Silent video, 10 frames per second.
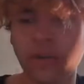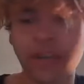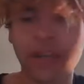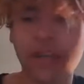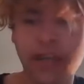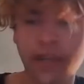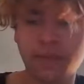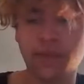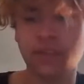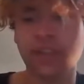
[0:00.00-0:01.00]
They had 9
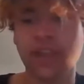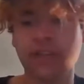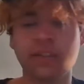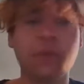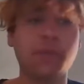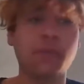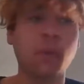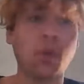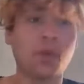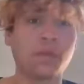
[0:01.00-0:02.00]
first downs. They went
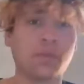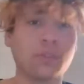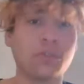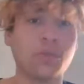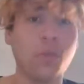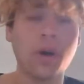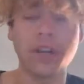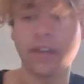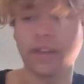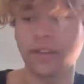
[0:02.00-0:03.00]
4 for
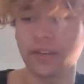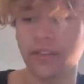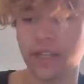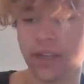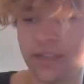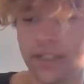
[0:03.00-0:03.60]
20 on third downs.